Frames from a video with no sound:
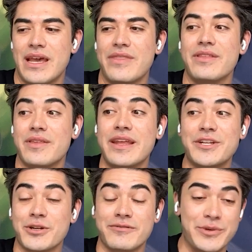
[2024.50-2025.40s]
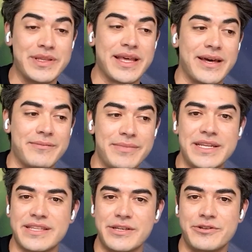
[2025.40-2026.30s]
And the nature of doing that
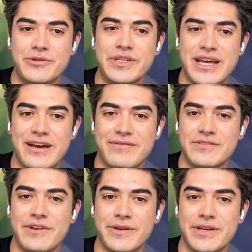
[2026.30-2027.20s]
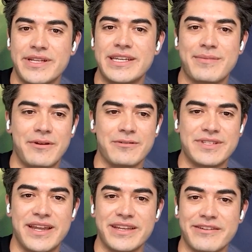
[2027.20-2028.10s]
means that you do need to have this very in-depth
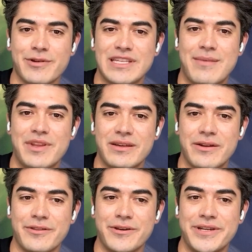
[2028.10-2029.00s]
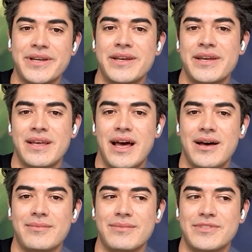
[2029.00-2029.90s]
understanding of what's happening under the hood,
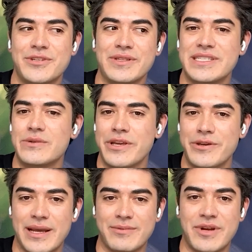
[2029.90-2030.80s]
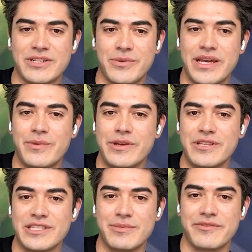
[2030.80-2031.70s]
so you can see what you can abstract away and what you
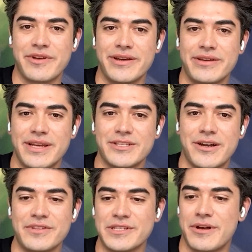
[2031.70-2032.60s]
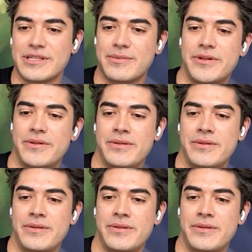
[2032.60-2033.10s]
can simplify as often as possible.